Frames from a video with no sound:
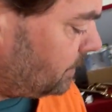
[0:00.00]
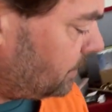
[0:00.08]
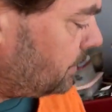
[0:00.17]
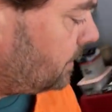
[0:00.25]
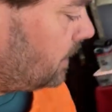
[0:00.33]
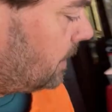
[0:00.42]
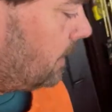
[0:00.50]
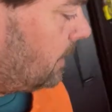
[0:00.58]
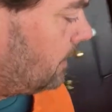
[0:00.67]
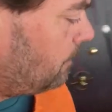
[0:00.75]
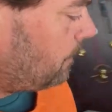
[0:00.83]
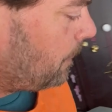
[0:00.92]
just
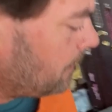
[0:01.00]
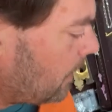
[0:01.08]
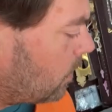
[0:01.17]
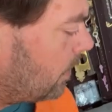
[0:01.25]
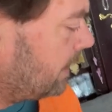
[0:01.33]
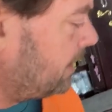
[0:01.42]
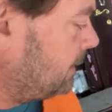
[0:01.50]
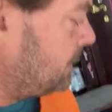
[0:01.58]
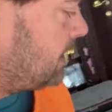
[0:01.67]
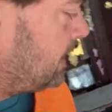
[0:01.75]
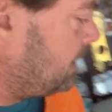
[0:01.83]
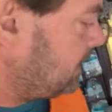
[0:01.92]
uh,
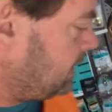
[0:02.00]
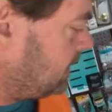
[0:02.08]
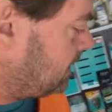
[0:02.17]
organizing, you